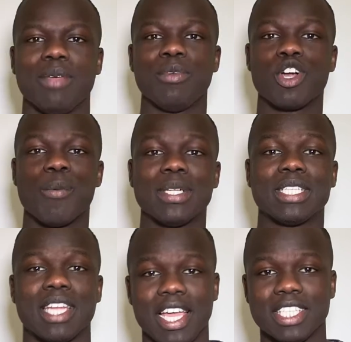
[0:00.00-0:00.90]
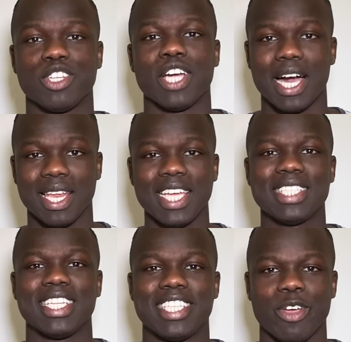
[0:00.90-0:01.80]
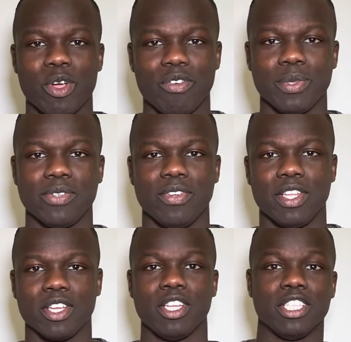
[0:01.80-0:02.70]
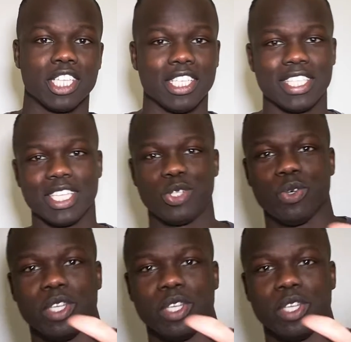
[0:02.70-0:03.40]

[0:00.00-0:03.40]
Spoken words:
and give me a comment and likes on your highlights and takeaway from this video. So let's get